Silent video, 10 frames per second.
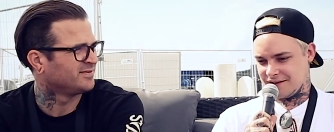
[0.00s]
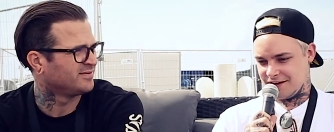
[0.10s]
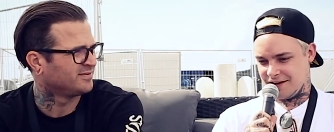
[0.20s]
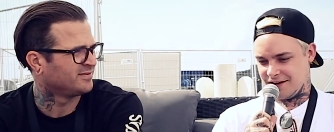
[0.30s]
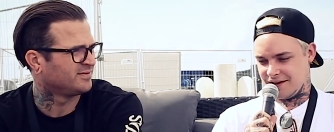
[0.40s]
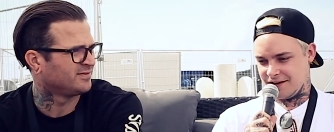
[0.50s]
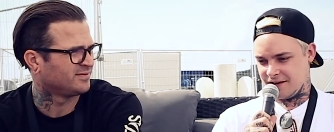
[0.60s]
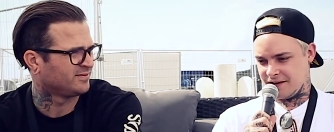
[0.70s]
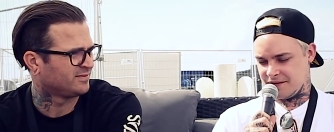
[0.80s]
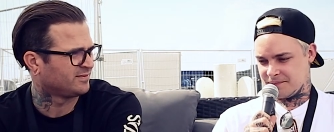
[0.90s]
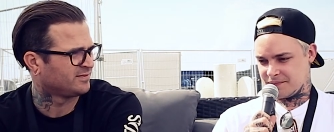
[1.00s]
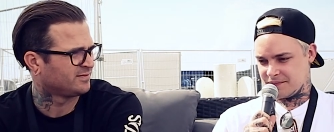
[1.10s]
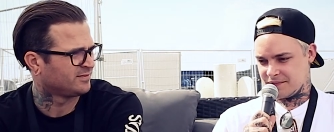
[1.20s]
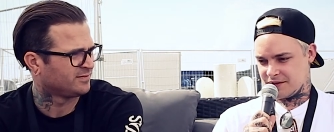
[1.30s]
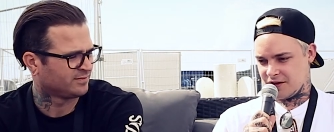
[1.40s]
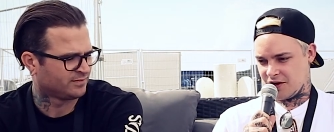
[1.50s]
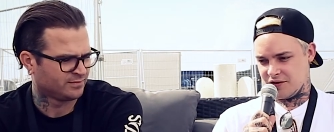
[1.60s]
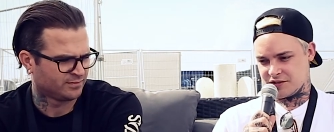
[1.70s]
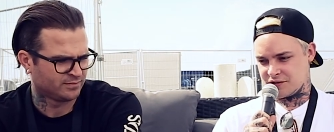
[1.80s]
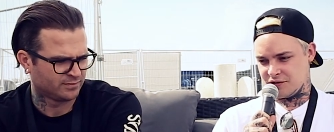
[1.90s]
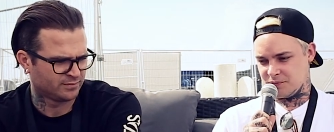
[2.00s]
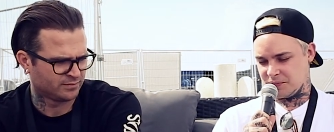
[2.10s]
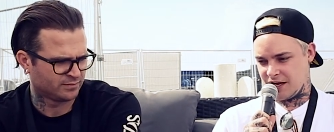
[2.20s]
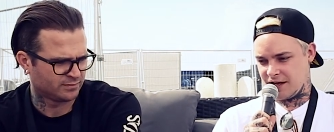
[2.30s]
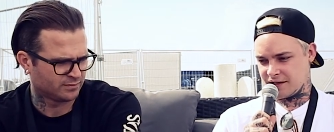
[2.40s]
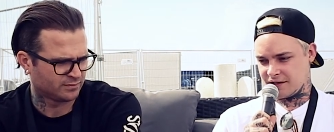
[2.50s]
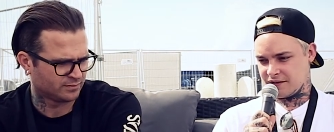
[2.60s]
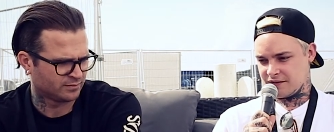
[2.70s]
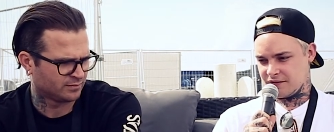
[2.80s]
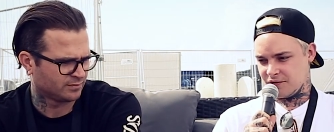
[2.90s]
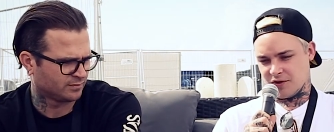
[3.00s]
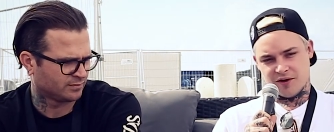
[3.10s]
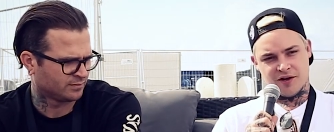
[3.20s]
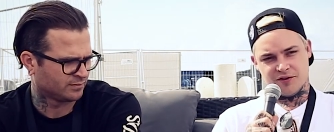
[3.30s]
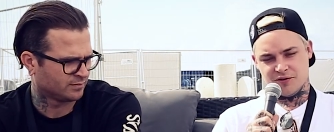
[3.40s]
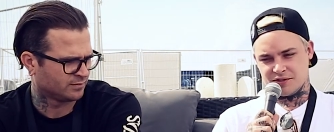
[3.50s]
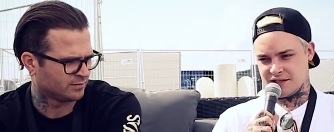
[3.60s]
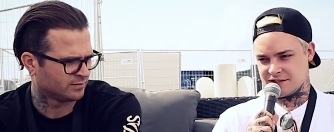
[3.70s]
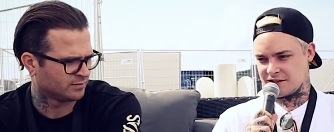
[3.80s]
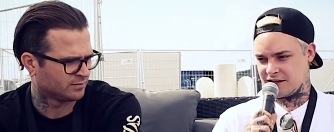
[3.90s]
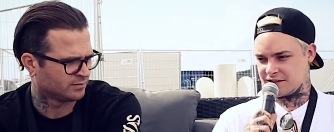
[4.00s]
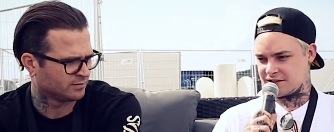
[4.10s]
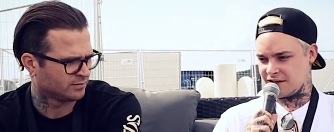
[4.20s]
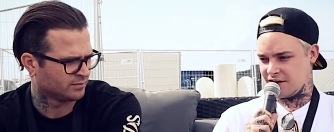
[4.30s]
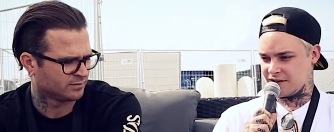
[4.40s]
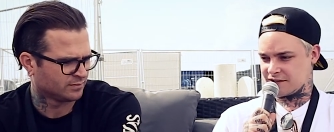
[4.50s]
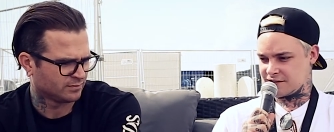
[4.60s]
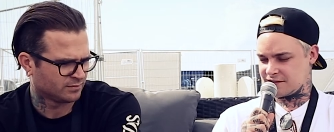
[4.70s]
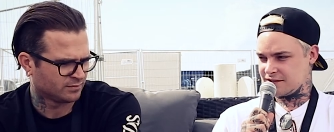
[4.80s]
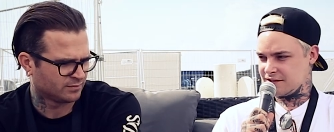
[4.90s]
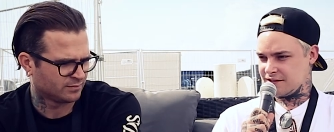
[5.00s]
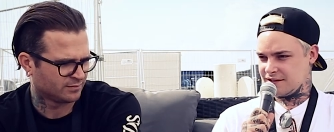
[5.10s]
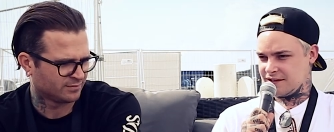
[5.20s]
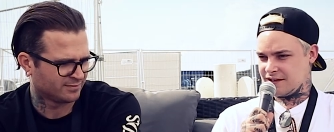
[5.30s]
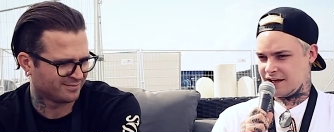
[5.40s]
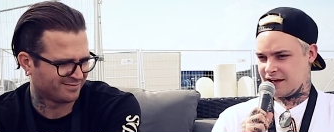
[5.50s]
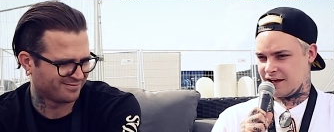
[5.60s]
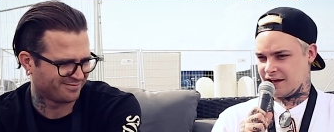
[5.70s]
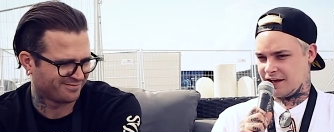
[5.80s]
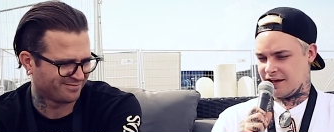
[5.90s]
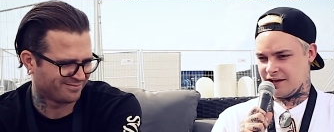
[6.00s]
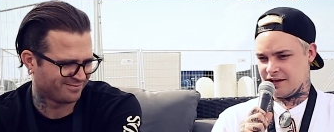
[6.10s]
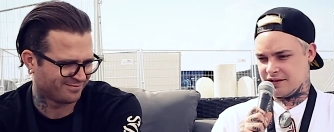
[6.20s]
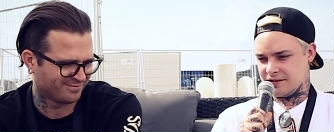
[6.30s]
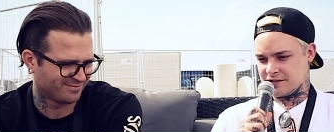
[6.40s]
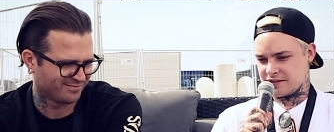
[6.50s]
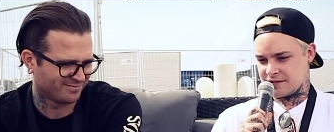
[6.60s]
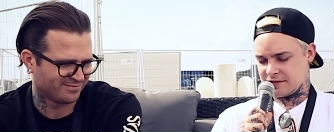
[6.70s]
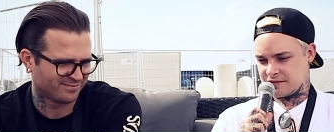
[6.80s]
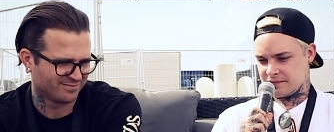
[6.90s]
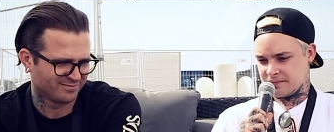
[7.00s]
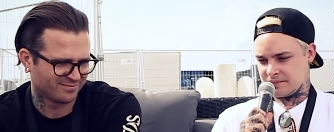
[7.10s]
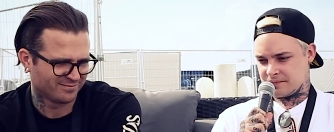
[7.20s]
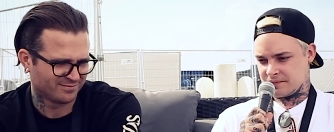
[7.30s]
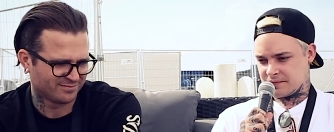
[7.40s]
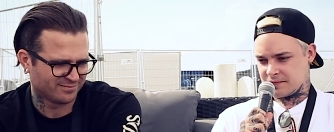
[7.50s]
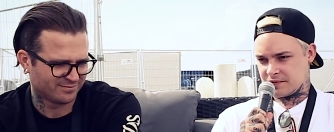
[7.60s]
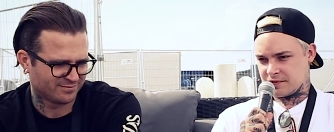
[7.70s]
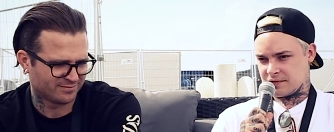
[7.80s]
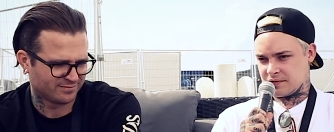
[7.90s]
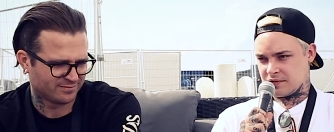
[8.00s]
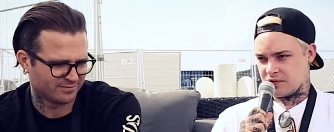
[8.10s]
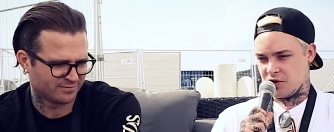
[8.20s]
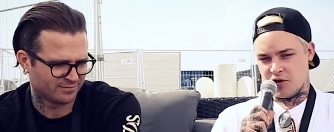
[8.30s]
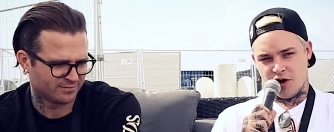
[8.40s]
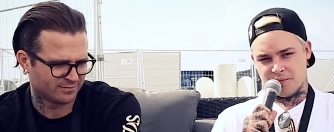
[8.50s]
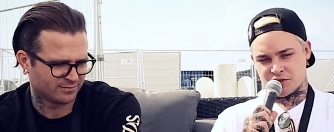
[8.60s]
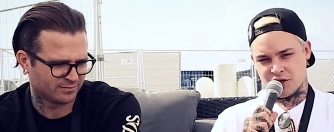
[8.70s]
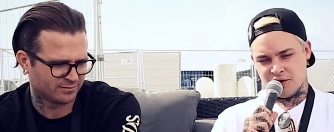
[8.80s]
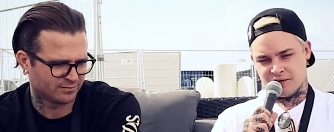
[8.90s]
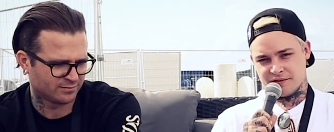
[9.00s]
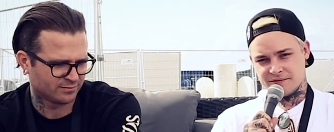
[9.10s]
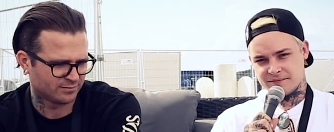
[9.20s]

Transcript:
Speaker 1: that. Uh, Orange is the new black, although I heard the new season kind of sucks. And the Norm Show.